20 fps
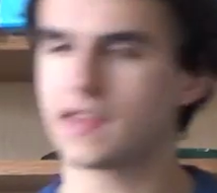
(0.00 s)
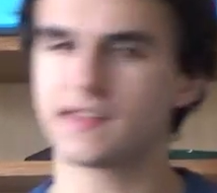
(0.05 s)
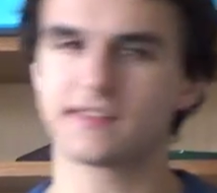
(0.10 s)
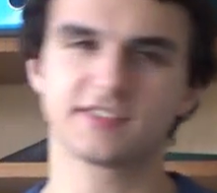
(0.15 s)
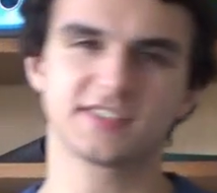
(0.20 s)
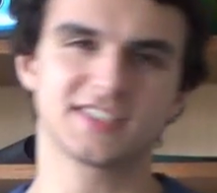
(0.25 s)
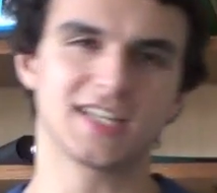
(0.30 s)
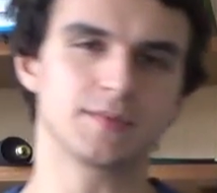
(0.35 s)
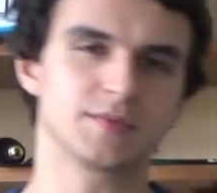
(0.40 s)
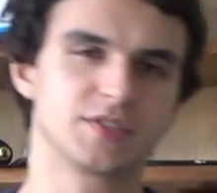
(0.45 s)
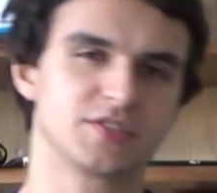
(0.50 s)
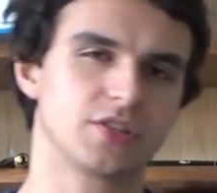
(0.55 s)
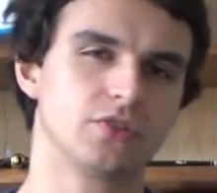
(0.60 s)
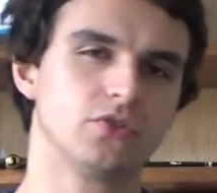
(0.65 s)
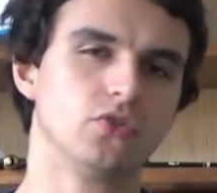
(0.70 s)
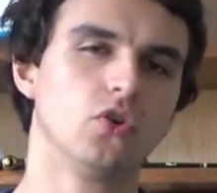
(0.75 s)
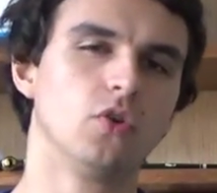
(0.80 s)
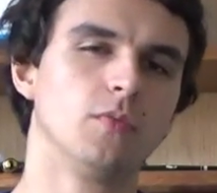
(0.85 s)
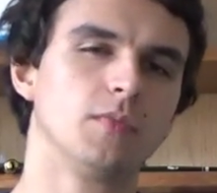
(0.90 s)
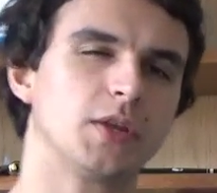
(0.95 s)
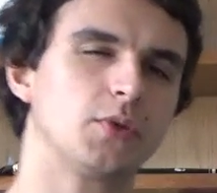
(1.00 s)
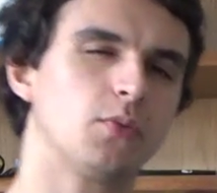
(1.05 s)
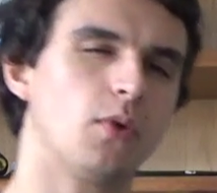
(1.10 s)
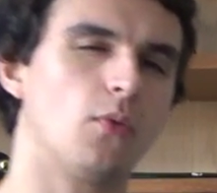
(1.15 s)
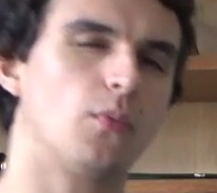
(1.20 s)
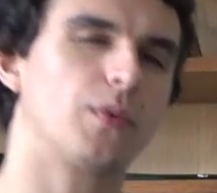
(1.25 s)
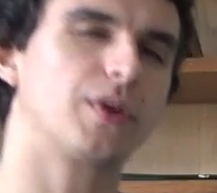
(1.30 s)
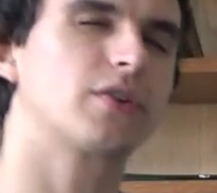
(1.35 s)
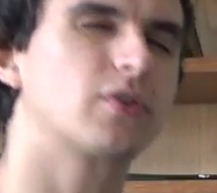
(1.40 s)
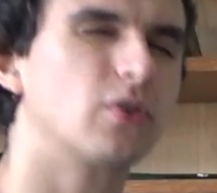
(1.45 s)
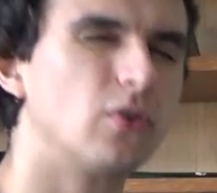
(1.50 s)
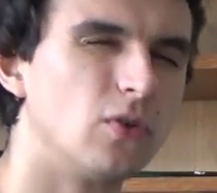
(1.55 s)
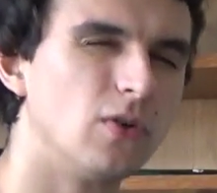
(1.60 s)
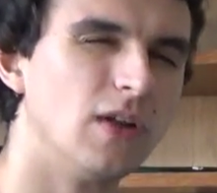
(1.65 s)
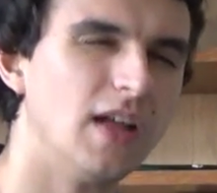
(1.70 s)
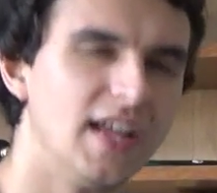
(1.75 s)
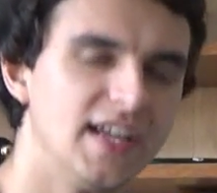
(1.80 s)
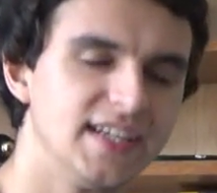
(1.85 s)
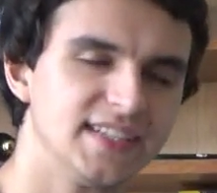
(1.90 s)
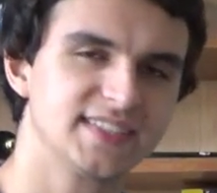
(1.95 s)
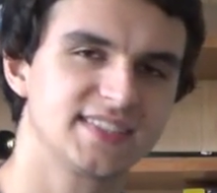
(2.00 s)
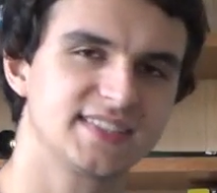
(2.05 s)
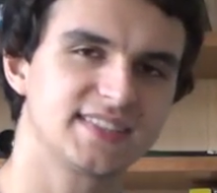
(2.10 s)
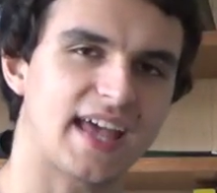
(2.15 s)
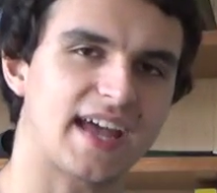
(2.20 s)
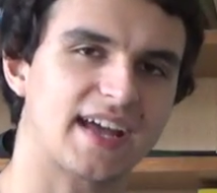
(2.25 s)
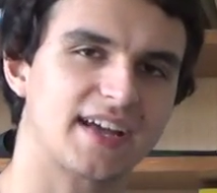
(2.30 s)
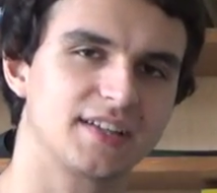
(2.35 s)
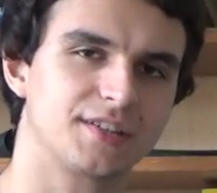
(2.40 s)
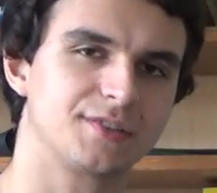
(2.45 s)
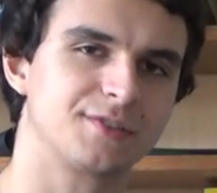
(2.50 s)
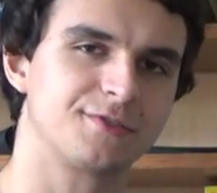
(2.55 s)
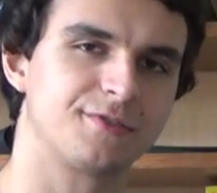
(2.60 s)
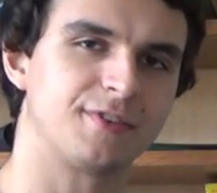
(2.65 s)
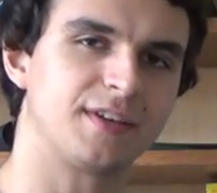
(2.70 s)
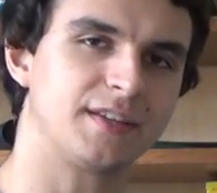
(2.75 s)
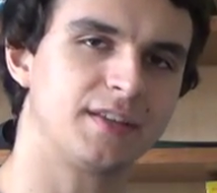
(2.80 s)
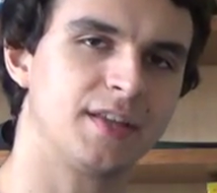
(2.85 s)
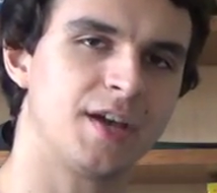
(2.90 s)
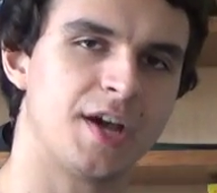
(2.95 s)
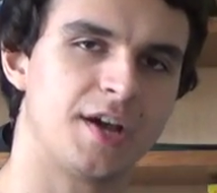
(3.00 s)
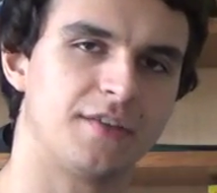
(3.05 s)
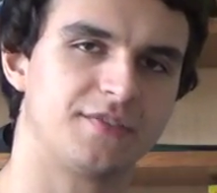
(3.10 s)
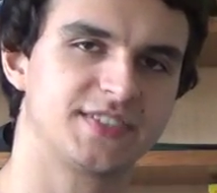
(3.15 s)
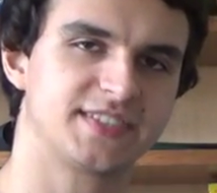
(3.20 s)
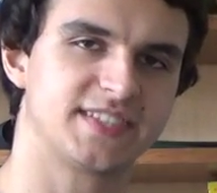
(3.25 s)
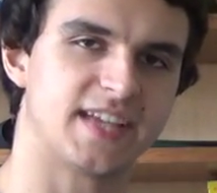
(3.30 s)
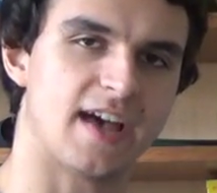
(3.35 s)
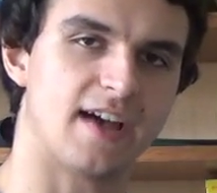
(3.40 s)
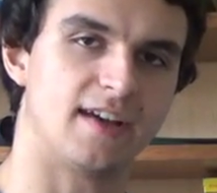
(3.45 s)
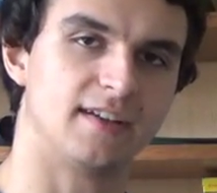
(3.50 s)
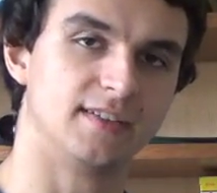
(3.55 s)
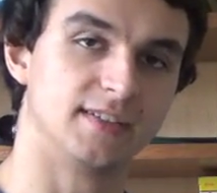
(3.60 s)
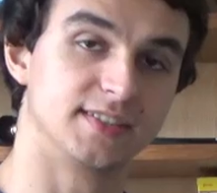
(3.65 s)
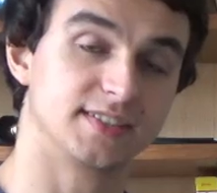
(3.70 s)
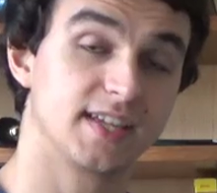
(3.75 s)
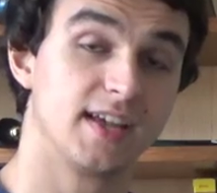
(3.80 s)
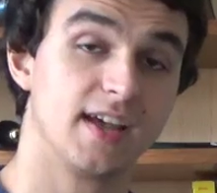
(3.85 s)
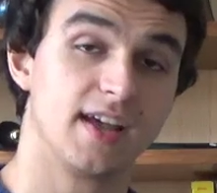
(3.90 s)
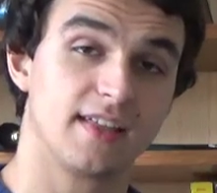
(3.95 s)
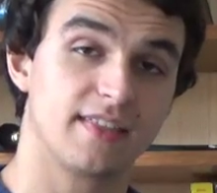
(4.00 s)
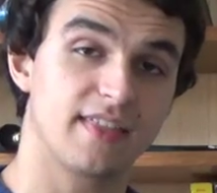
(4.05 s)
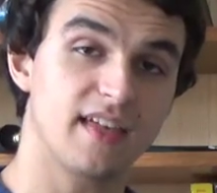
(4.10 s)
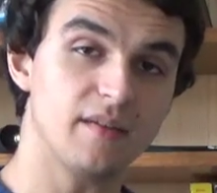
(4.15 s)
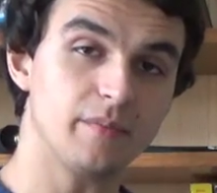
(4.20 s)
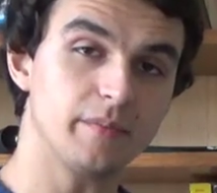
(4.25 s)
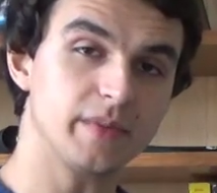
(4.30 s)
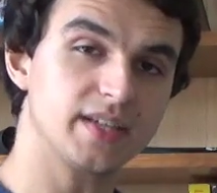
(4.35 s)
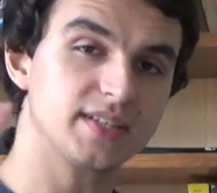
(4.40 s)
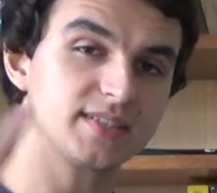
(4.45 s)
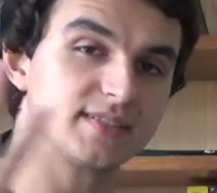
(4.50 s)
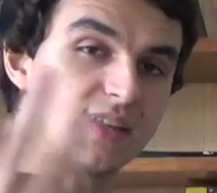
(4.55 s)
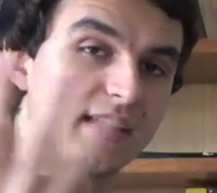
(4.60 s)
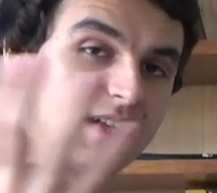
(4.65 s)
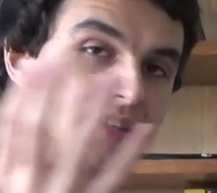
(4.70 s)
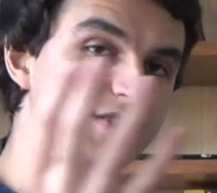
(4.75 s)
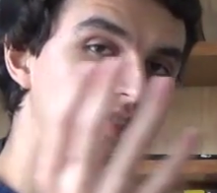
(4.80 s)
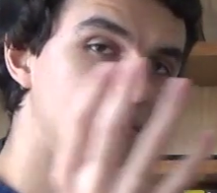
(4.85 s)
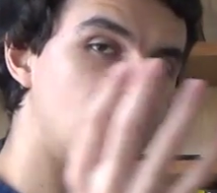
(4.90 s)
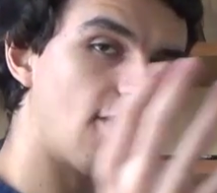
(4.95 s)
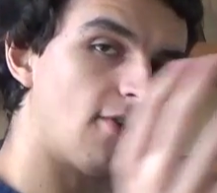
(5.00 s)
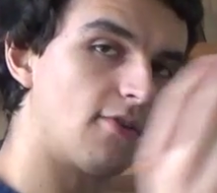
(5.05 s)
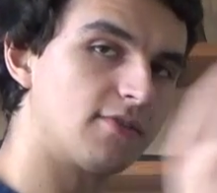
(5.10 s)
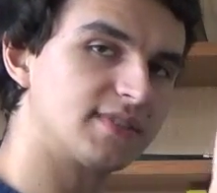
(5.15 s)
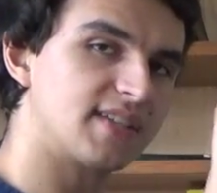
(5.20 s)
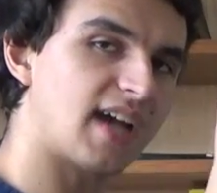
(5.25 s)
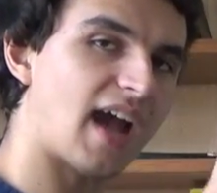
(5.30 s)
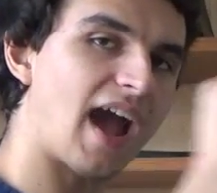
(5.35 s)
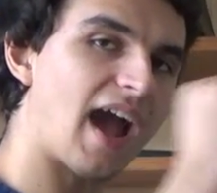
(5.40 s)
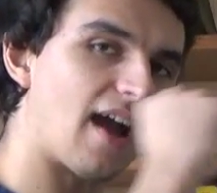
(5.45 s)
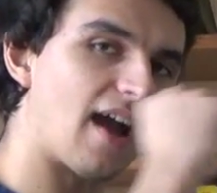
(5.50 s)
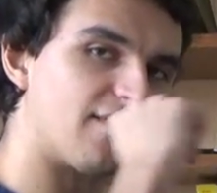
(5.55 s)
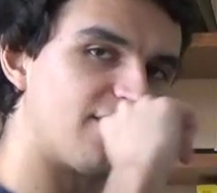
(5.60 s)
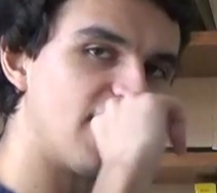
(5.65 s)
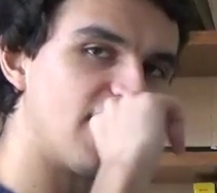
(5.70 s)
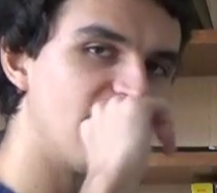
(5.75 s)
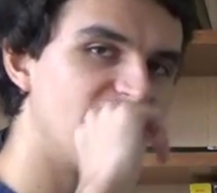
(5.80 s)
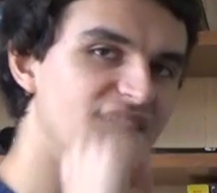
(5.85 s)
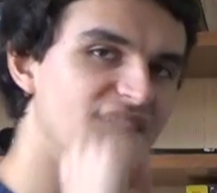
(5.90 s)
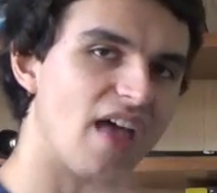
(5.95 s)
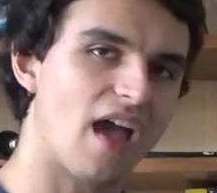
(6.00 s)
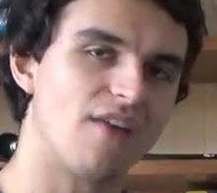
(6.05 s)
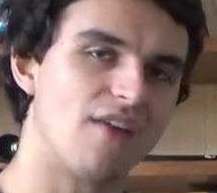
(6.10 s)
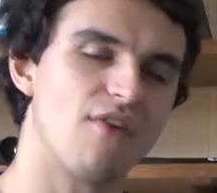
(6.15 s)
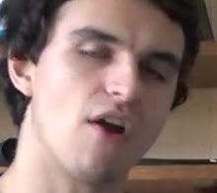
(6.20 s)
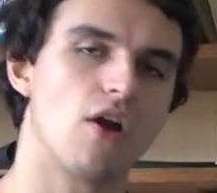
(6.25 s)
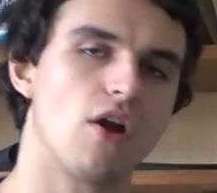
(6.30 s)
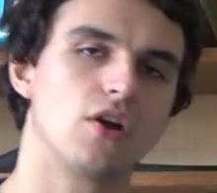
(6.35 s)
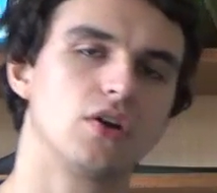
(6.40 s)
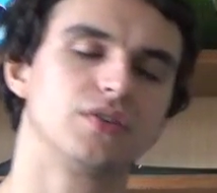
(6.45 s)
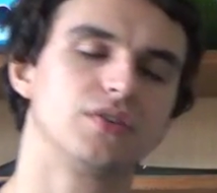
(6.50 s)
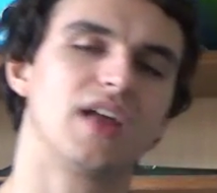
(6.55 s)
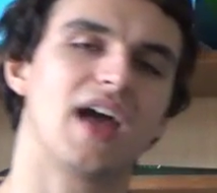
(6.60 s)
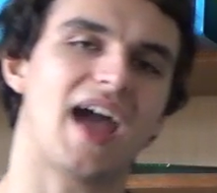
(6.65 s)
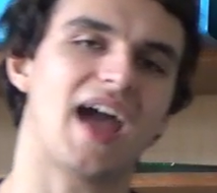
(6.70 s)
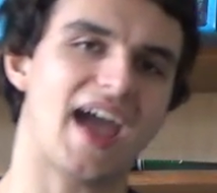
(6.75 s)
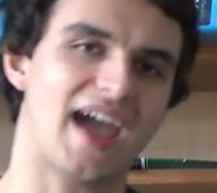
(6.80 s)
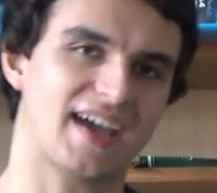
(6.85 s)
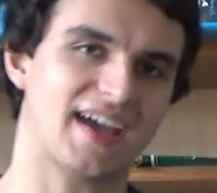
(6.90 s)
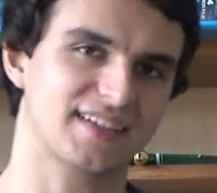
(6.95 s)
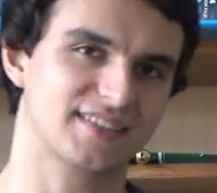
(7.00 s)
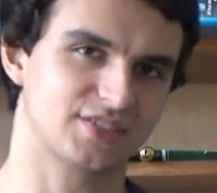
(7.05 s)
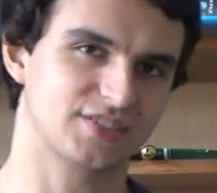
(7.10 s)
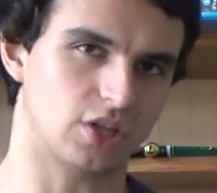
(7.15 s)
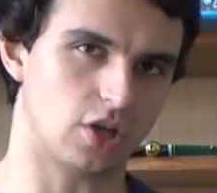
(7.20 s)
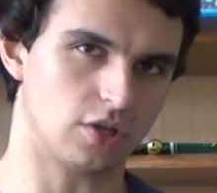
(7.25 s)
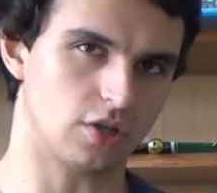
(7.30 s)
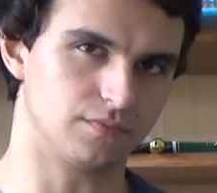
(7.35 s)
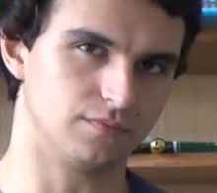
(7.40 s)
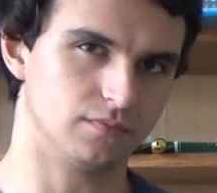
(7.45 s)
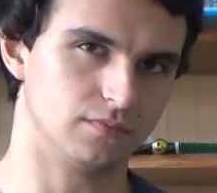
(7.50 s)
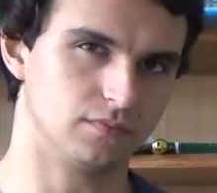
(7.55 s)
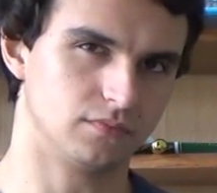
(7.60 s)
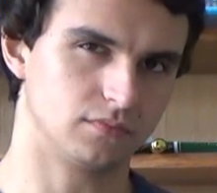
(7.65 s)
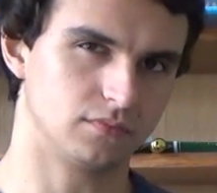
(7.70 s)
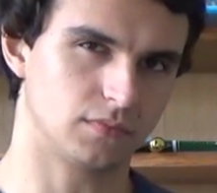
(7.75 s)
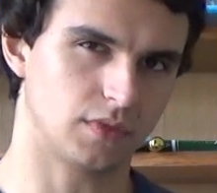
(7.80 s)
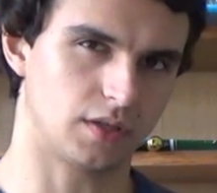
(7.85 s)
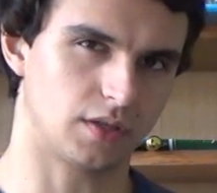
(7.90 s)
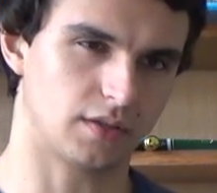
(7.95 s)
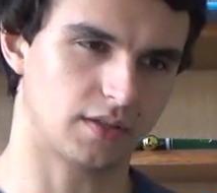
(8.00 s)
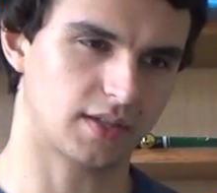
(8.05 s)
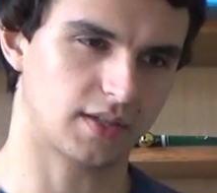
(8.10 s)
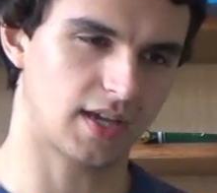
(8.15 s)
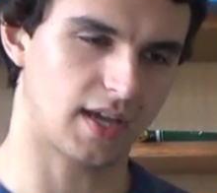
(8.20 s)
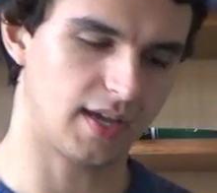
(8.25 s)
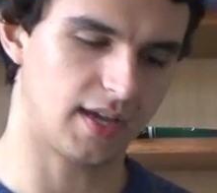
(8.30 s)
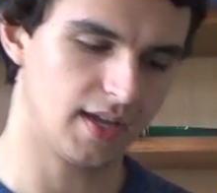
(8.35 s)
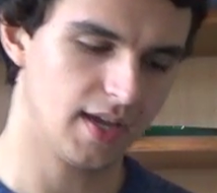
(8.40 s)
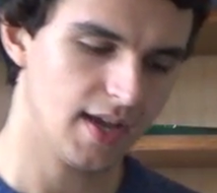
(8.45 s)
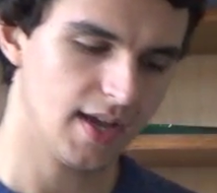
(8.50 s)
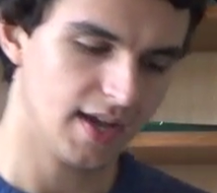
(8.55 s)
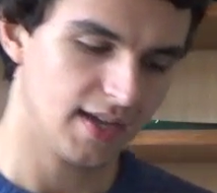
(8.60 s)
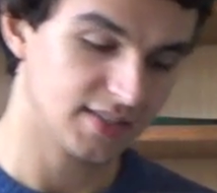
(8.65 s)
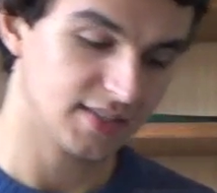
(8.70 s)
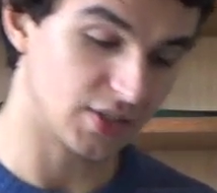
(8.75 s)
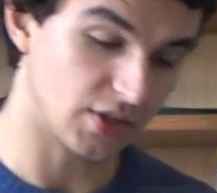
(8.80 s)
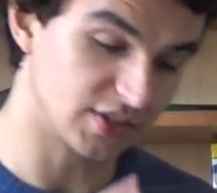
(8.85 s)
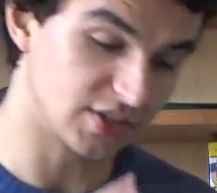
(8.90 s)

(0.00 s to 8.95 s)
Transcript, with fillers: the receptors are normally what we call secondary nerve cells. That means they don't have their own axon. Okay, so